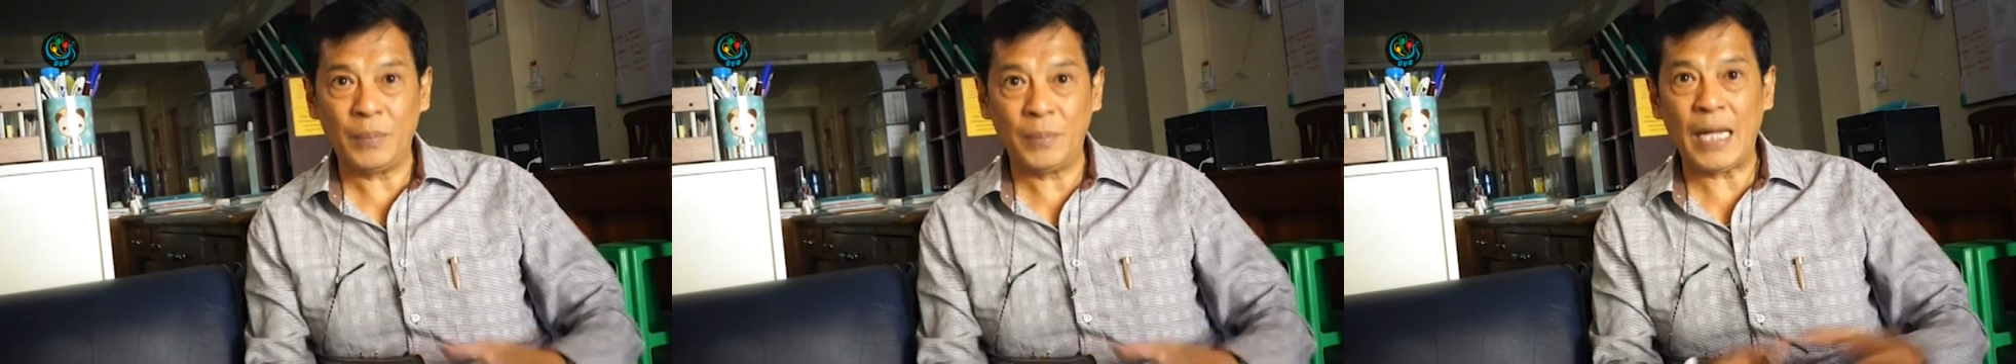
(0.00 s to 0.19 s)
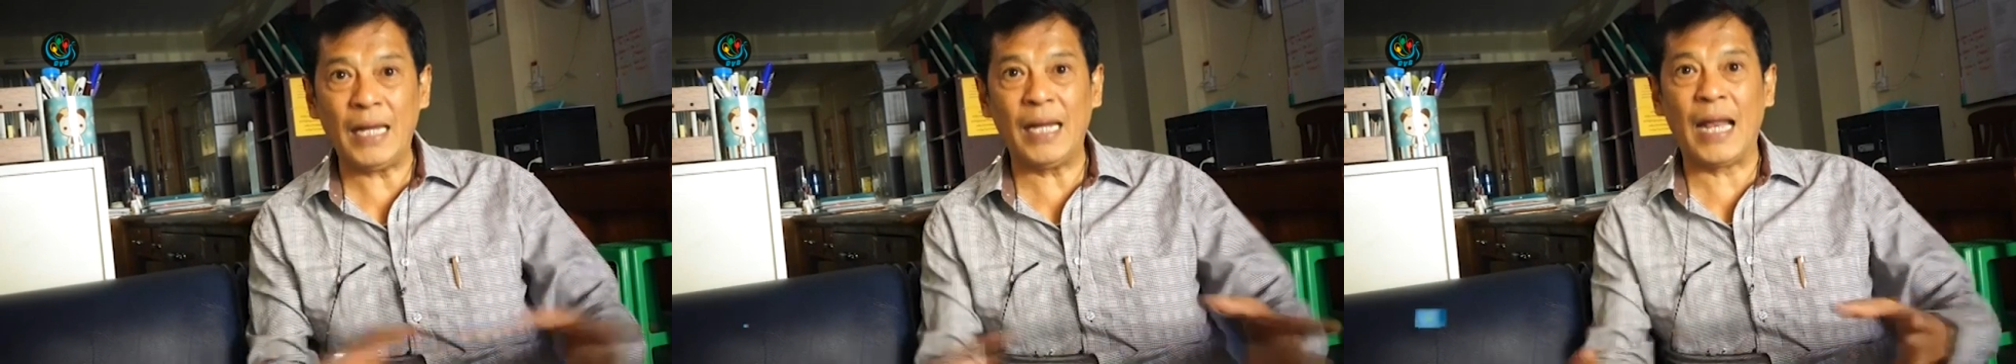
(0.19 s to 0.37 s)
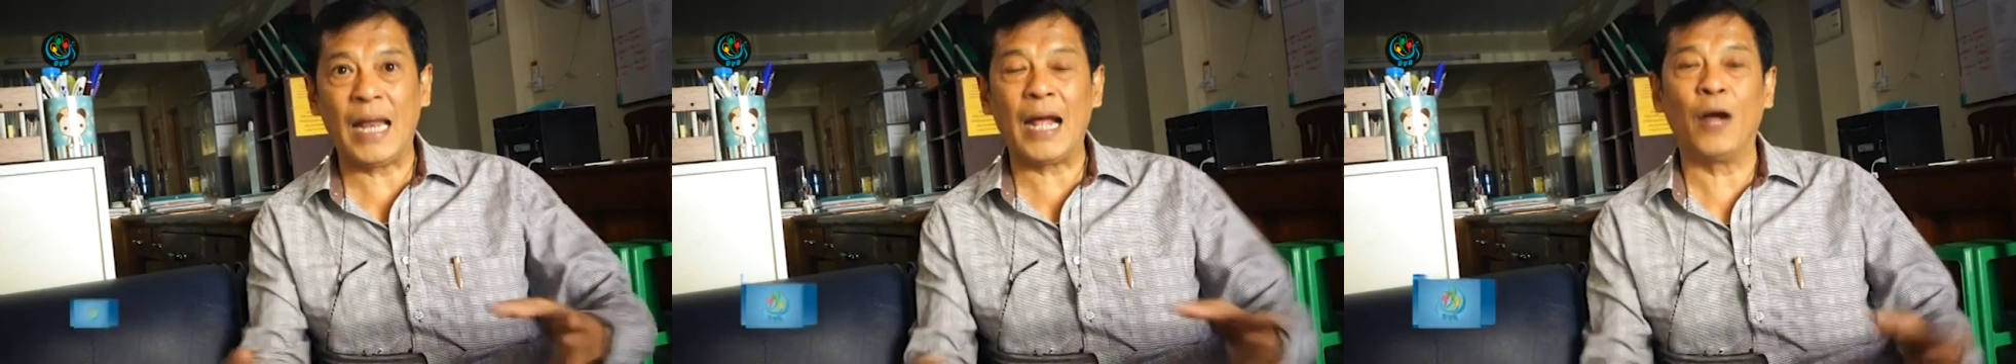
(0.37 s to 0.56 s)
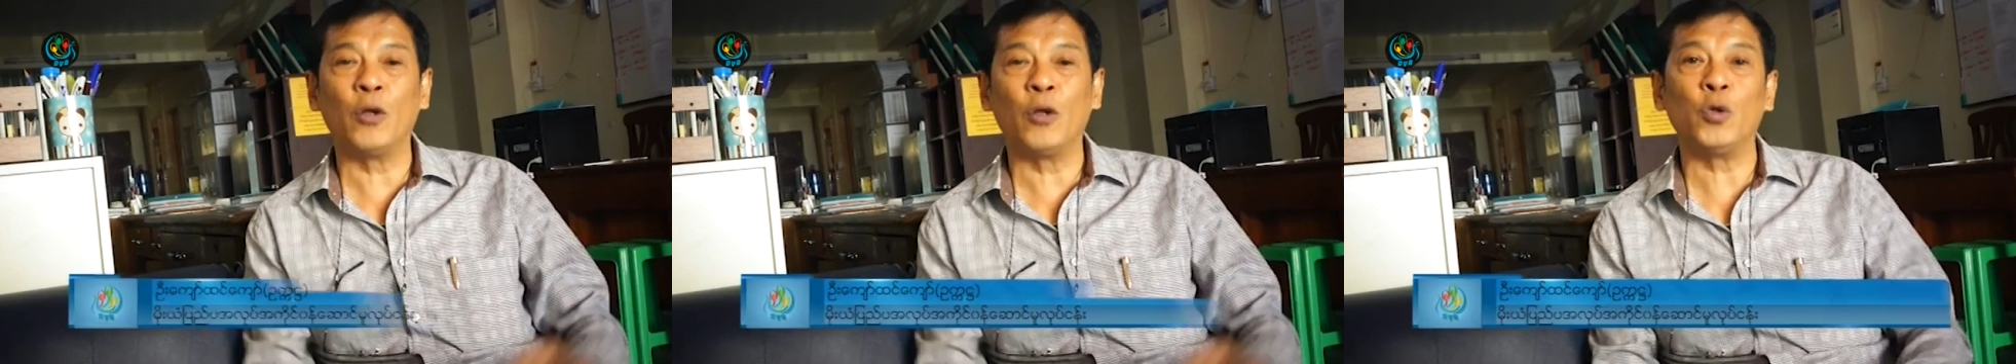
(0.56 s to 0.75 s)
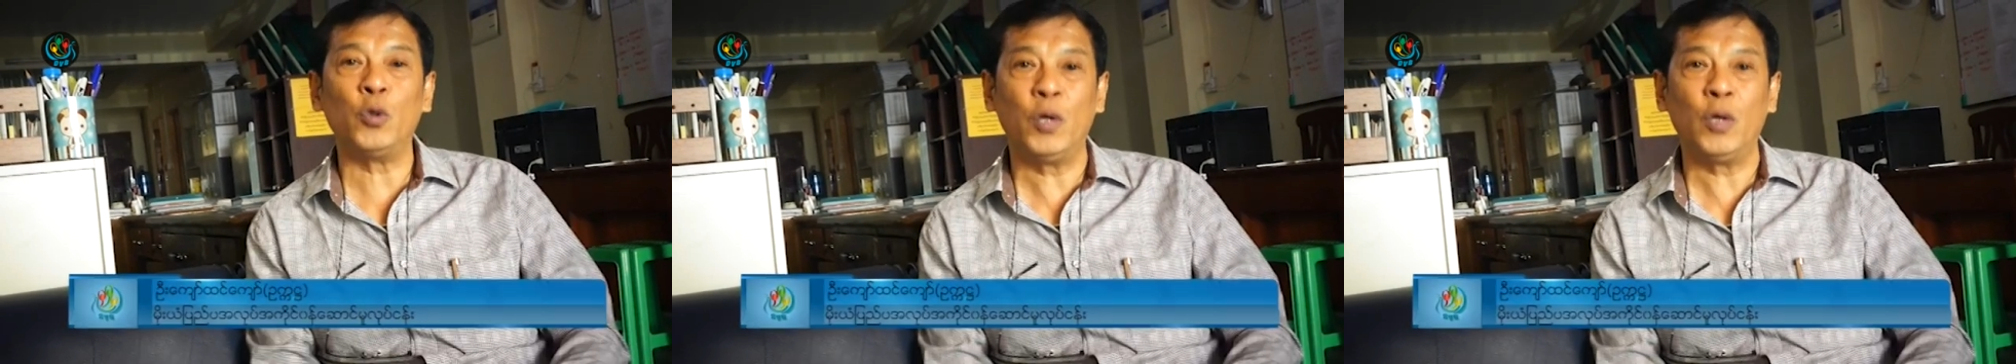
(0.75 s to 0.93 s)
Titan, I know,
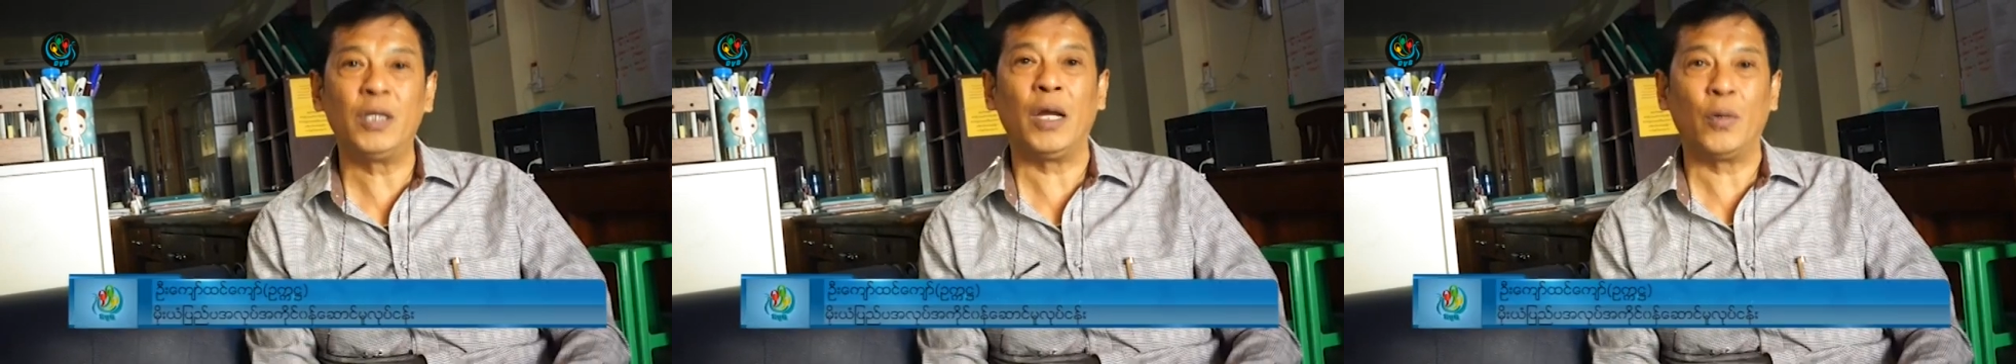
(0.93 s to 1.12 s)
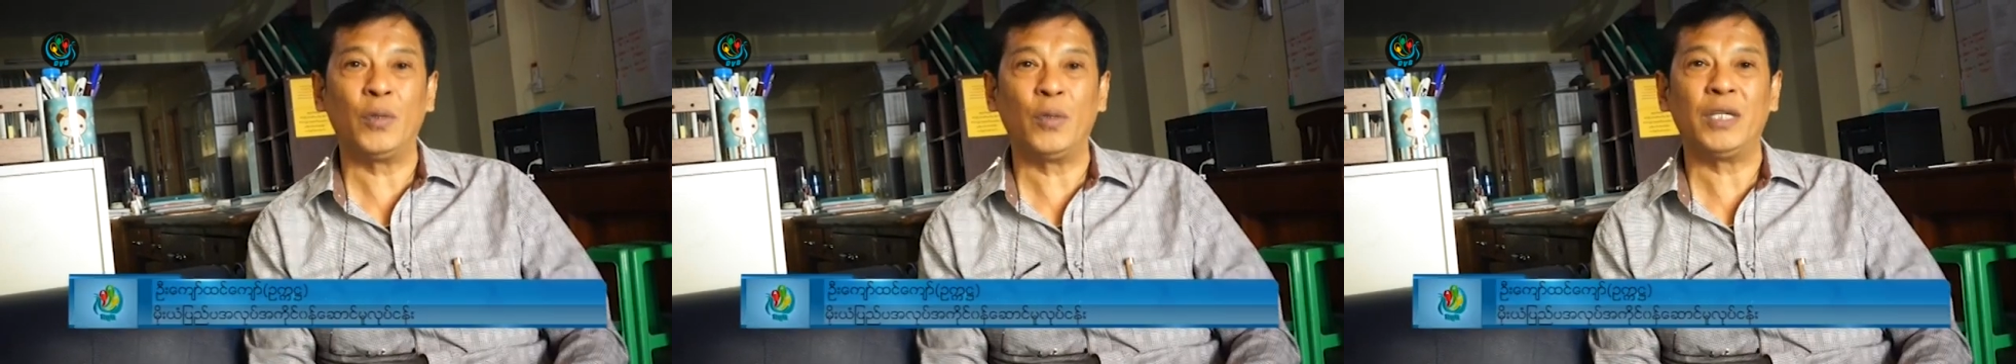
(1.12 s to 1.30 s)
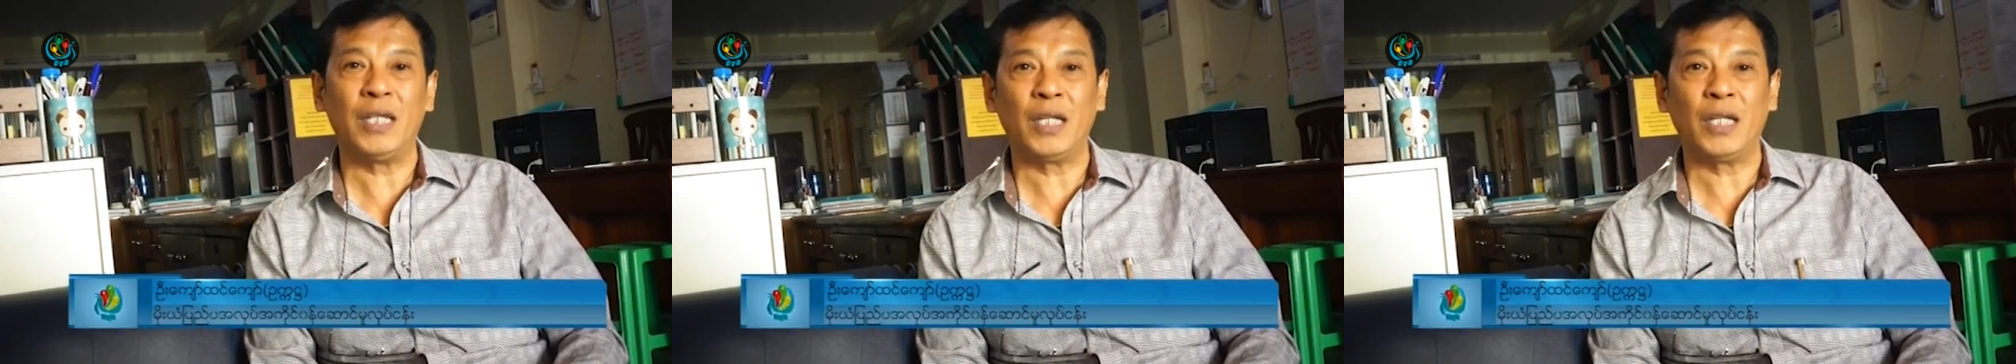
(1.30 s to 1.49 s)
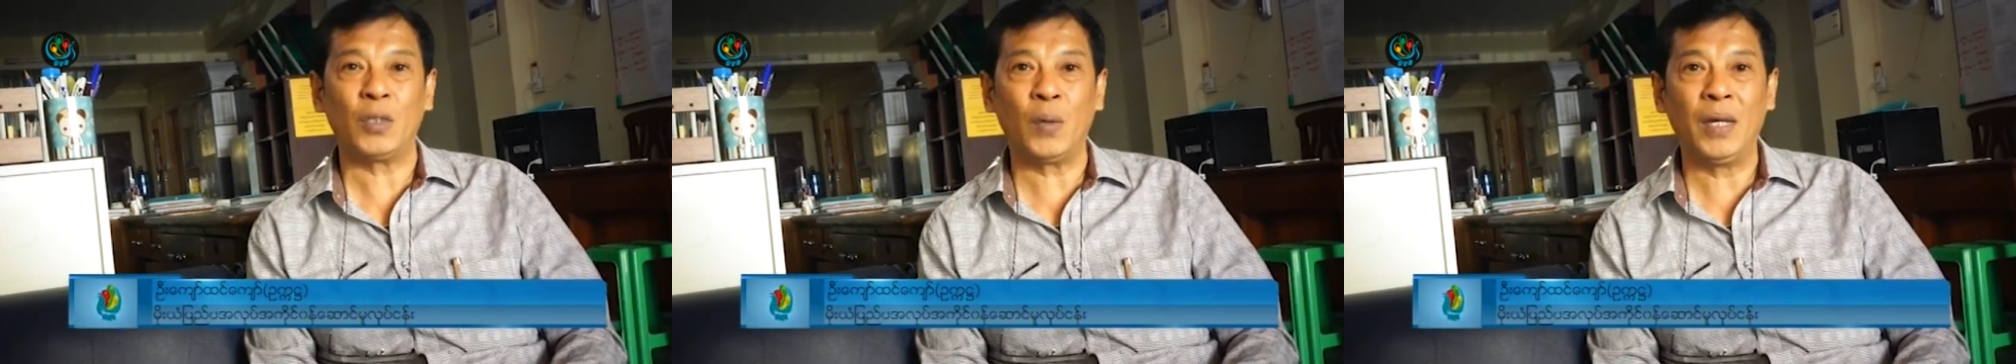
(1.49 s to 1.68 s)
which I was here.